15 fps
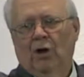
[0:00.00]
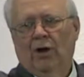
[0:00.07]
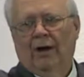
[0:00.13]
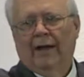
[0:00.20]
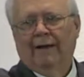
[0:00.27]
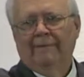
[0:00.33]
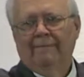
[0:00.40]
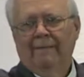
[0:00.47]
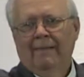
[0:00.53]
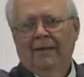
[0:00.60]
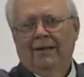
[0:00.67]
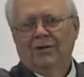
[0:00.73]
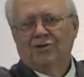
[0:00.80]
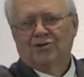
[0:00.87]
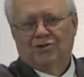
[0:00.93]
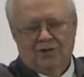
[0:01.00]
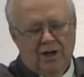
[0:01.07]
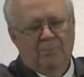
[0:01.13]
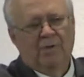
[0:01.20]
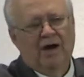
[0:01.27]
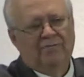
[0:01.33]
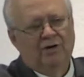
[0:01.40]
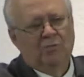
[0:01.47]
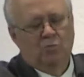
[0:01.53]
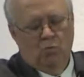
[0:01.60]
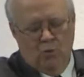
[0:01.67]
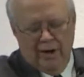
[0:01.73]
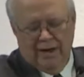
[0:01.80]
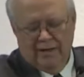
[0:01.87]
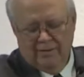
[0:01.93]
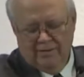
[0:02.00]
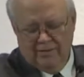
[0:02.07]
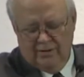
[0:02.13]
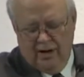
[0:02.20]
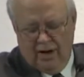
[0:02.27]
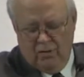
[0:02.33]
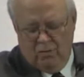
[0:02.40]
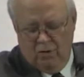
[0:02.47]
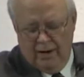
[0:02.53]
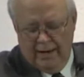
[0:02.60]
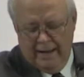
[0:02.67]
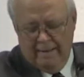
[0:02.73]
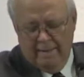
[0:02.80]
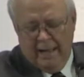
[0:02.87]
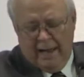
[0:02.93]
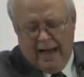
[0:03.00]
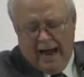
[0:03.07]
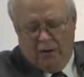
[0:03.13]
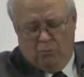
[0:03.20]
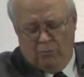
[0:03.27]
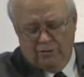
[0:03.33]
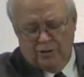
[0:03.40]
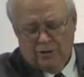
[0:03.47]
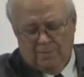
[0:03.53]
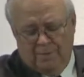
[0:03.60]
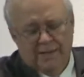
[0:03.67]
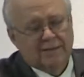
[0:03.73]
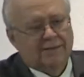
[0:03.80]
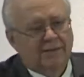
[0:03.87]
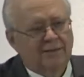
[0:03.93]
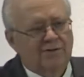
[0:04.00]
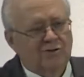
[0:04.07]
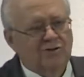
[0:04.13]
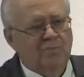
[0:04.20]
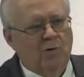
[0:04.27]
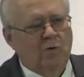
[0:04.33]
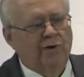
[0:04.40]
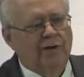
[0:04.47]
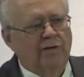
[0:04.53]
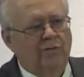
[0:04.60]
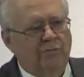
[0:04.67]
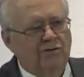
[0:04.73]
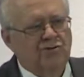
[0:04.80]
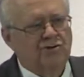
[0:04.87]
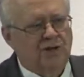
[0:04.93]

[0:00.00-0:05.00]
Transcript: All right? Some of them went their way. I want to speak to you this morning on the